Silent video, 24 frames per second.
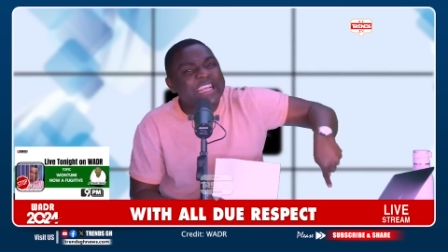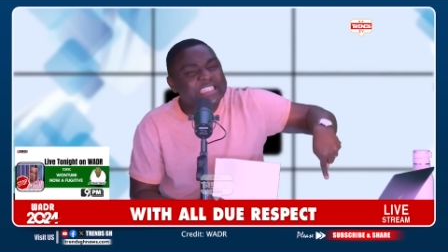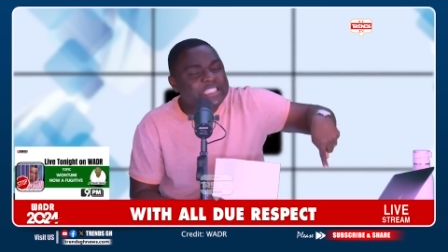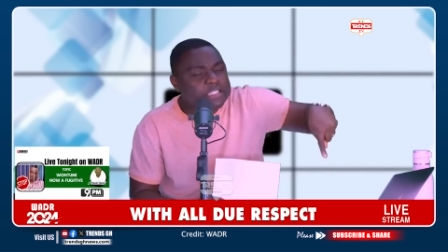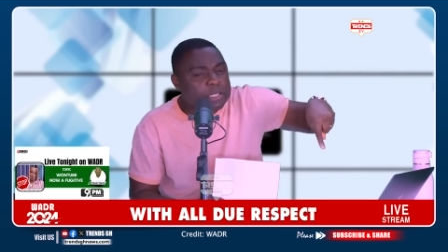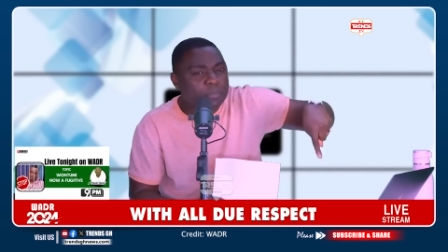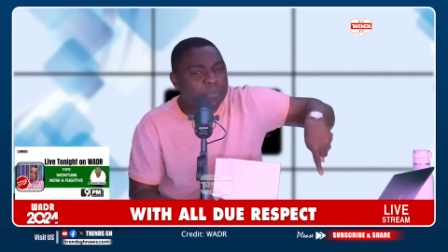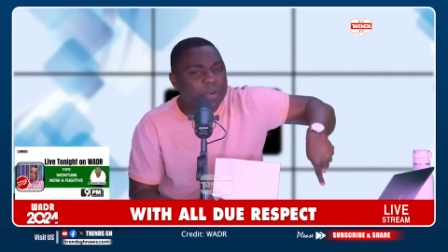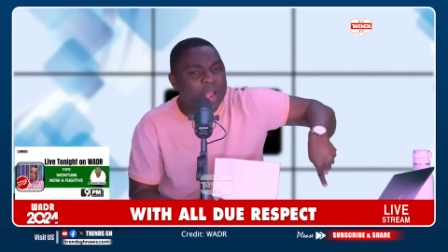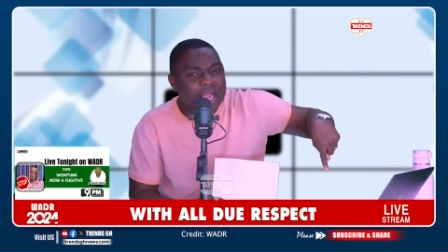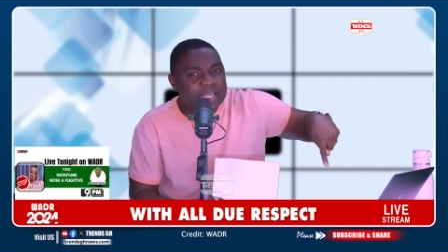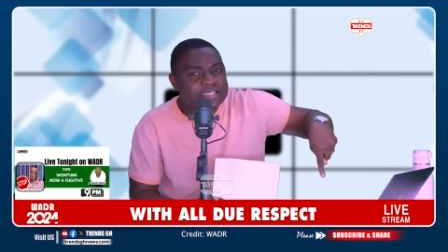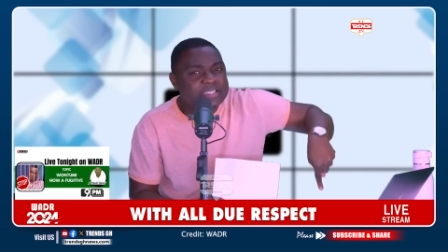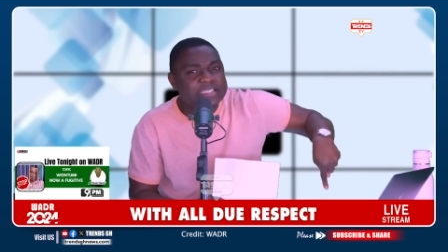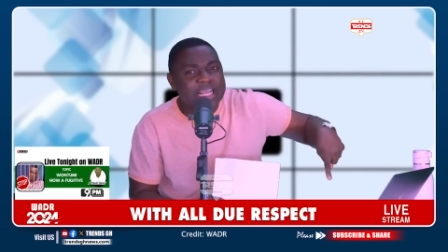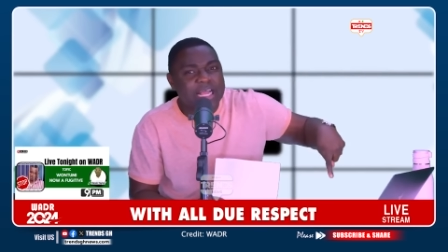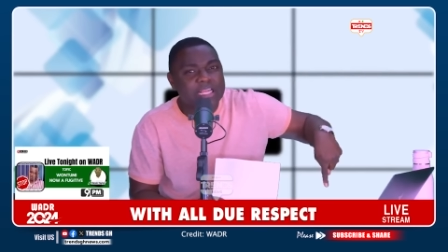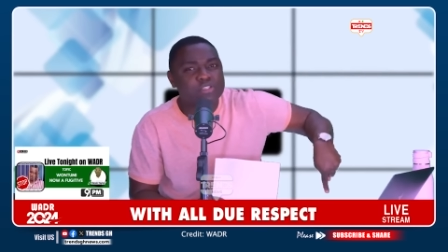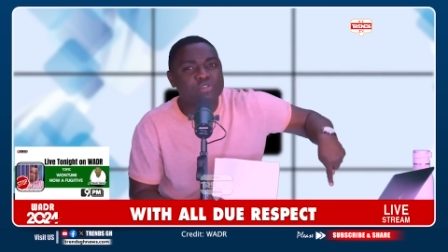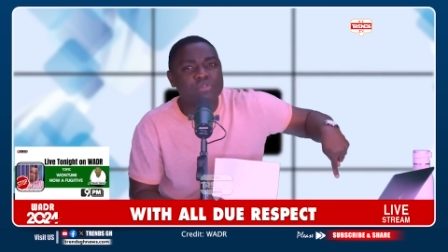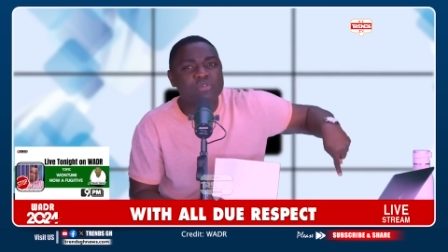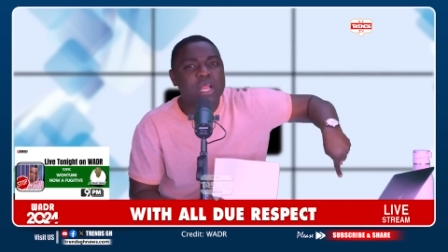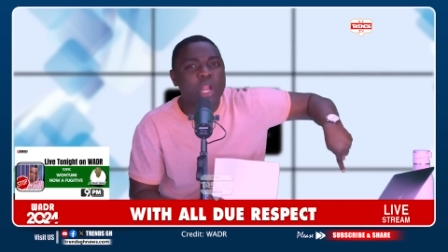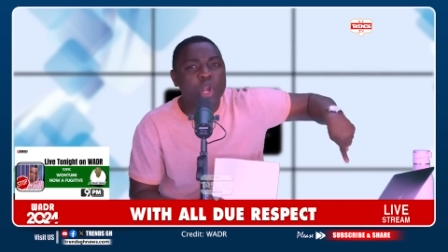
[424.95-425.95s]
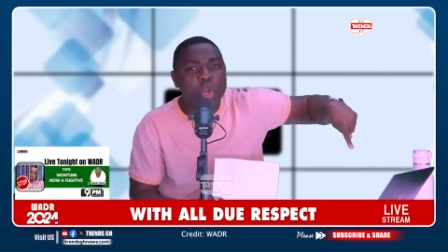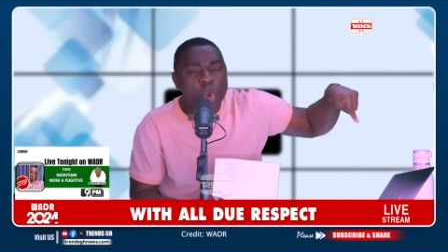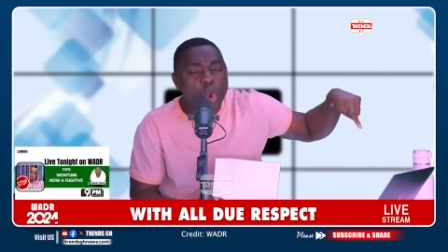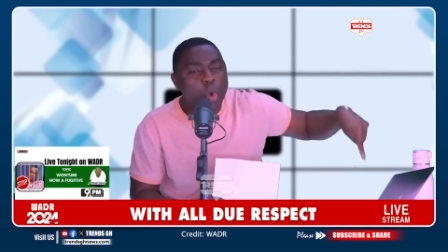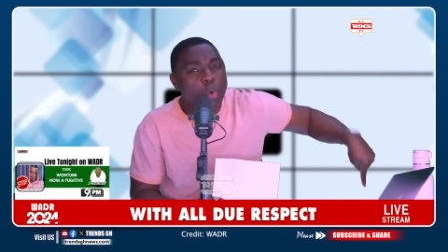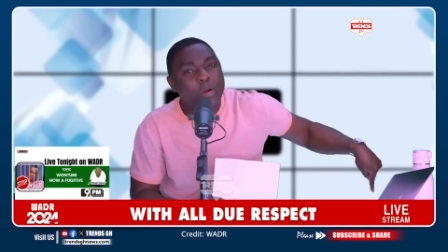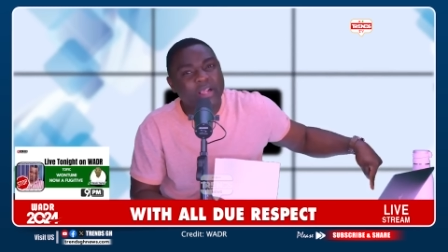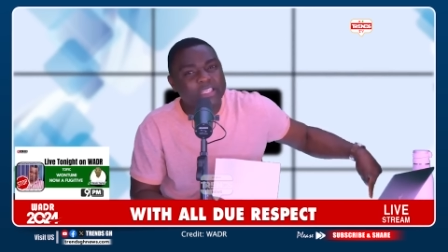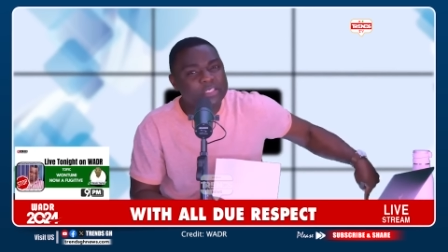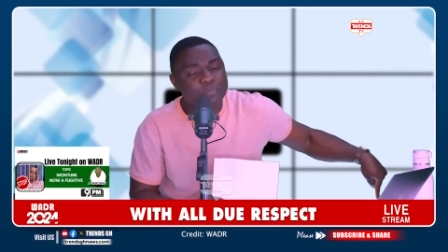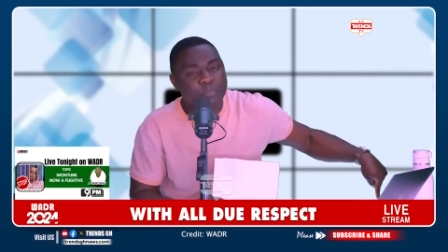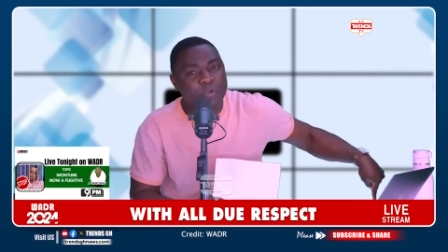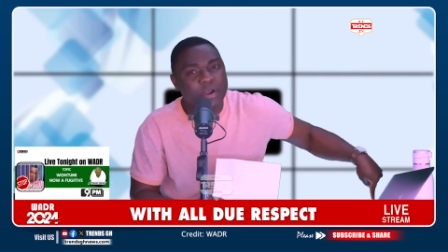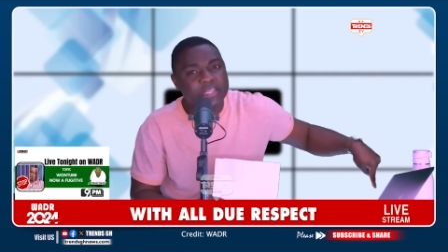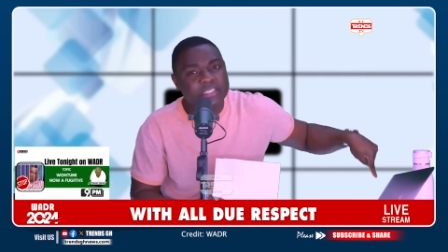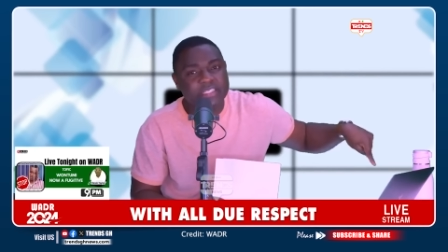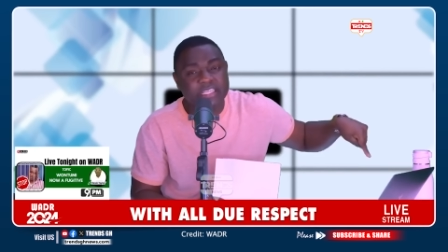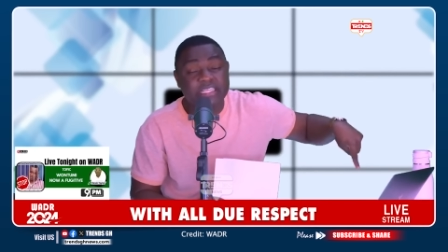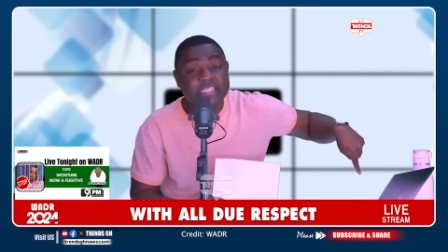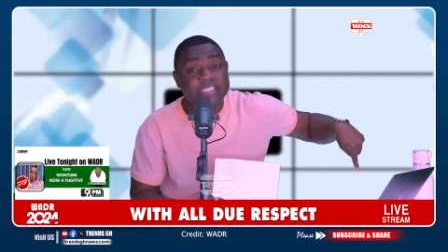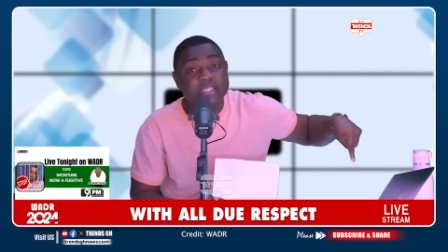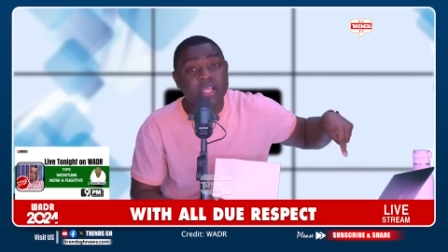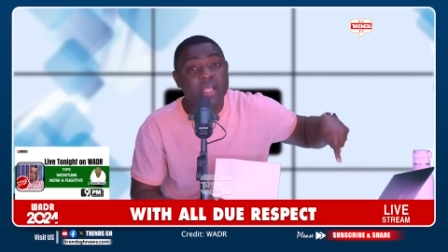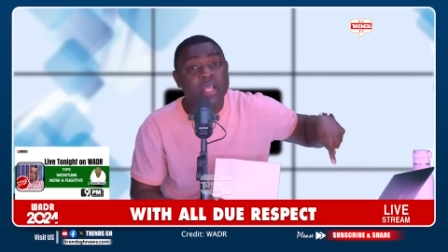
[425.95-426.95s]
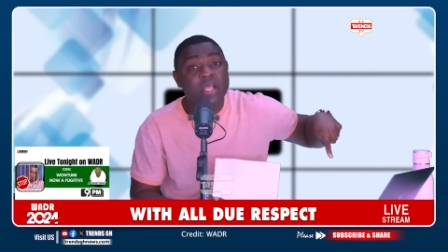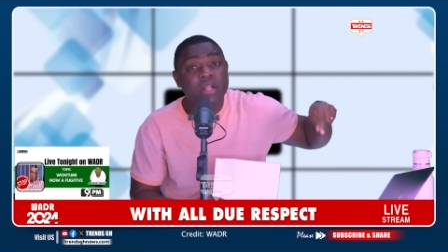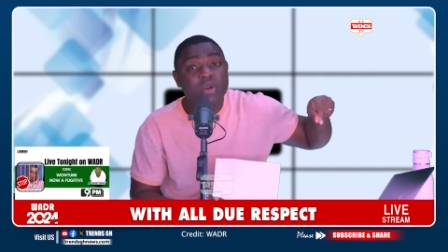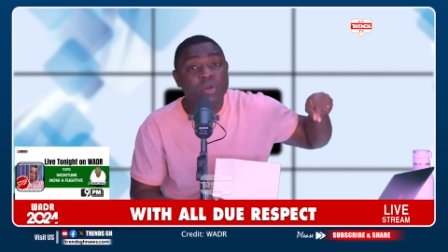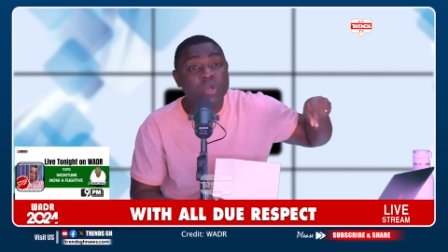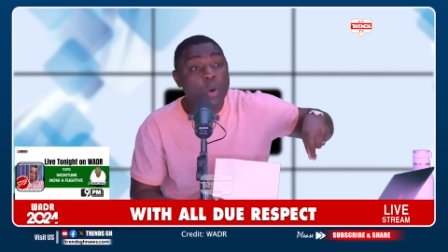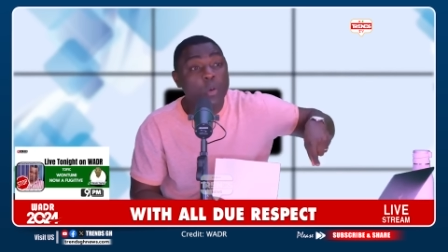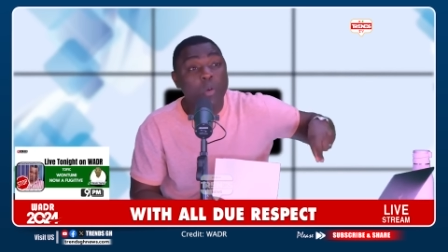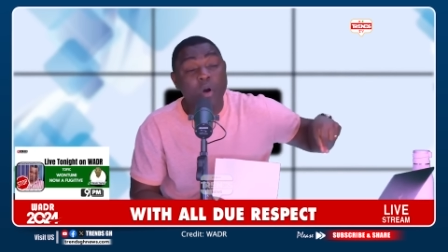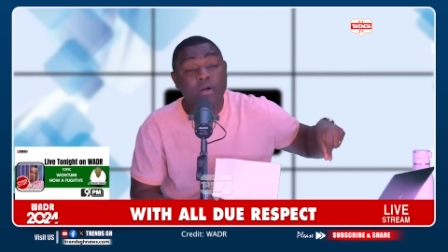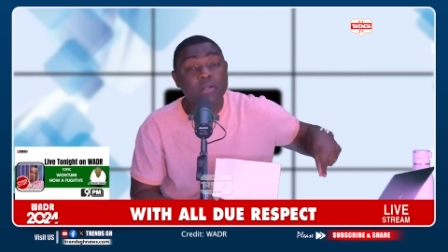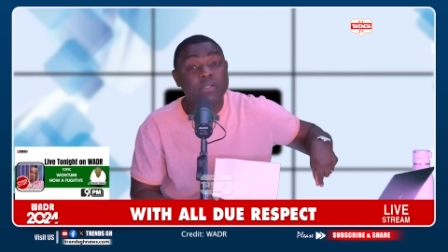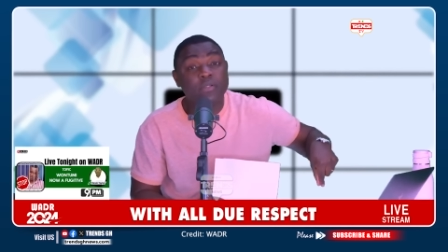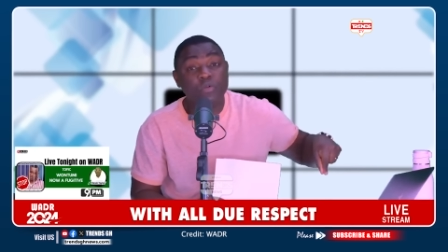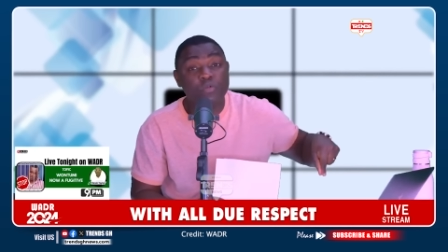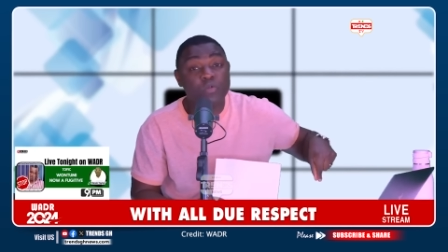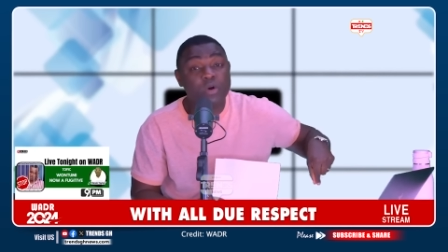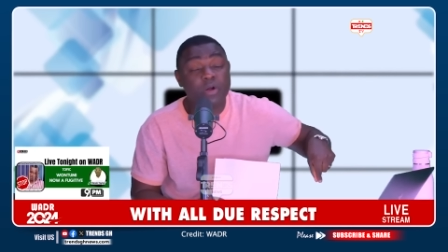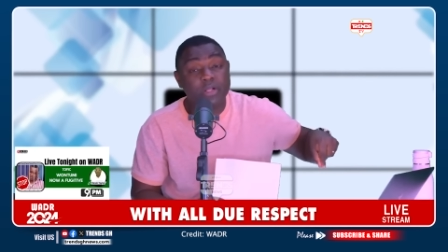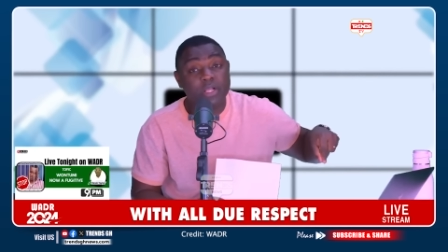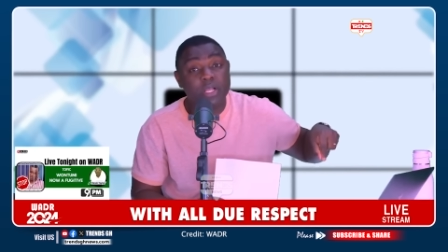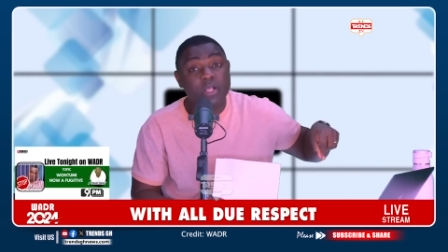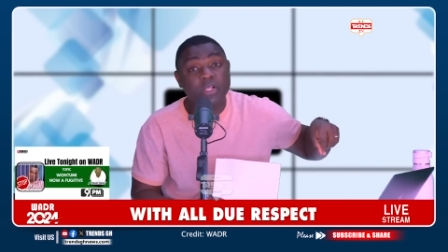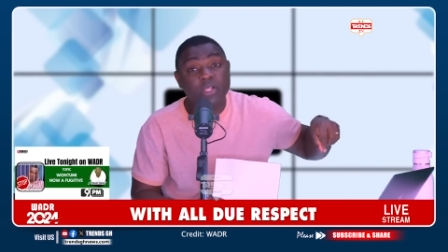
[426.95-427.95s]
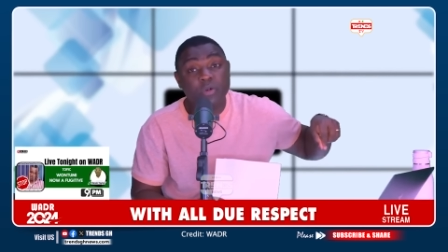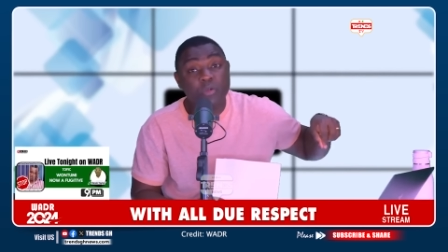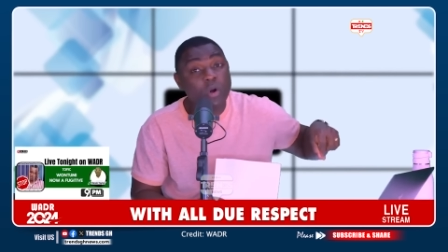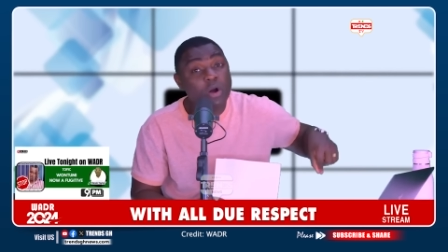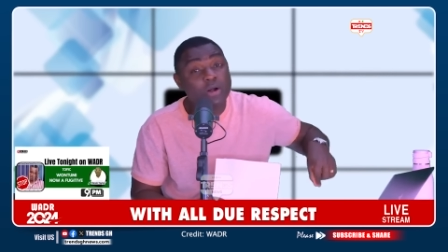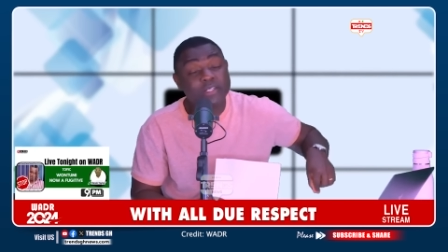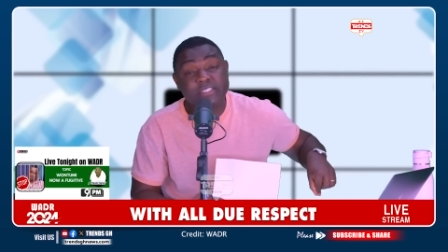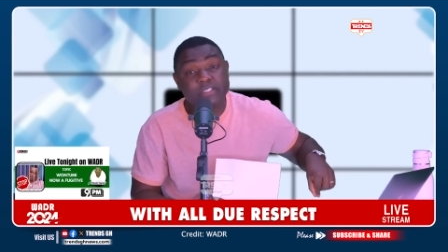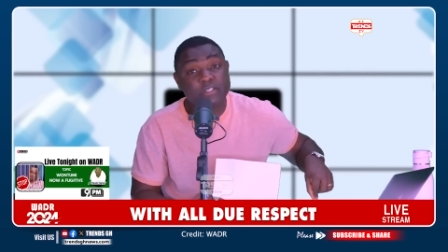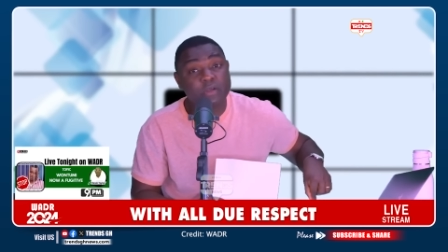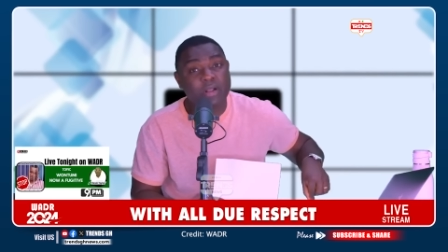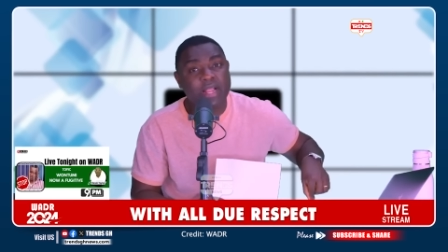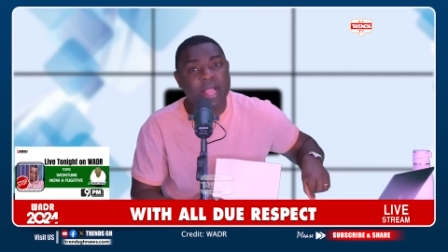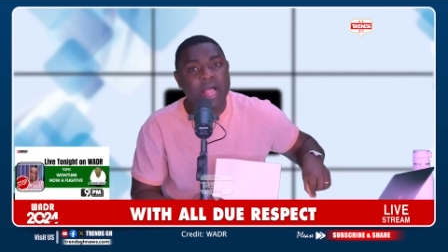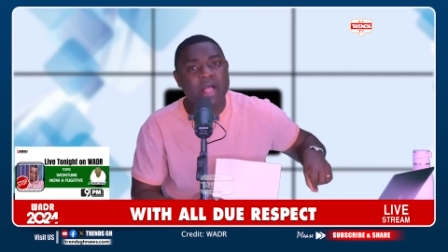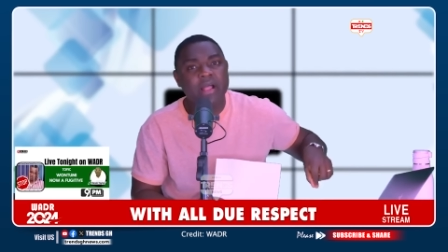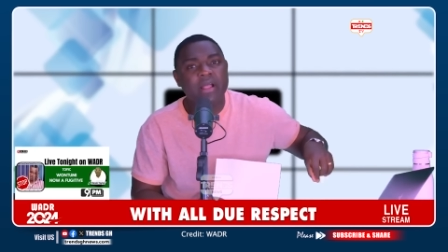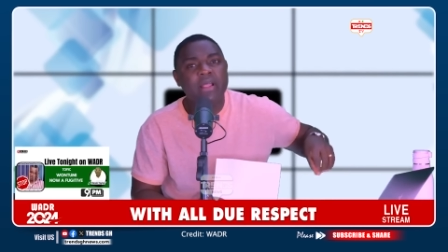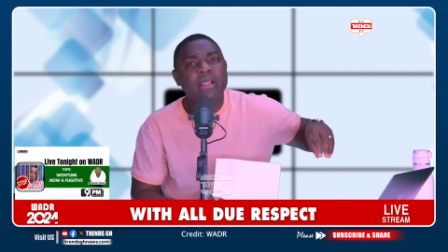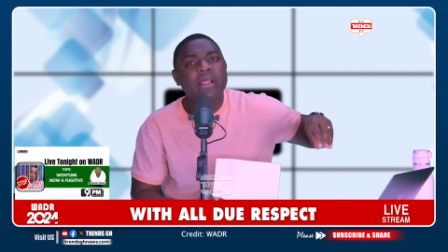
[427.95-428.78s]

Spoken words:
the Black Stars to the lowest point in the world soccer.